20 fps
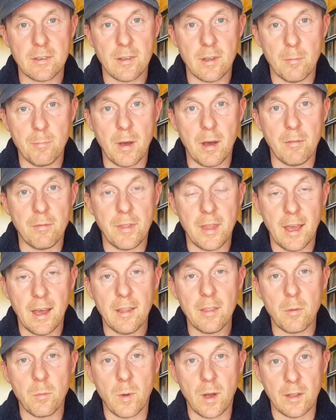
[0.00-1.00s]
above the
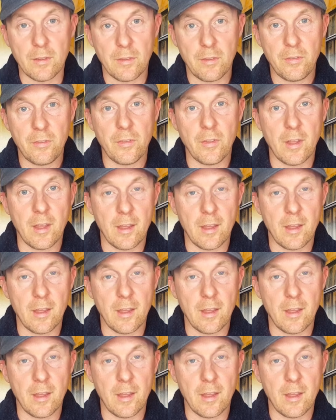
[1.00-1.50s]
other ones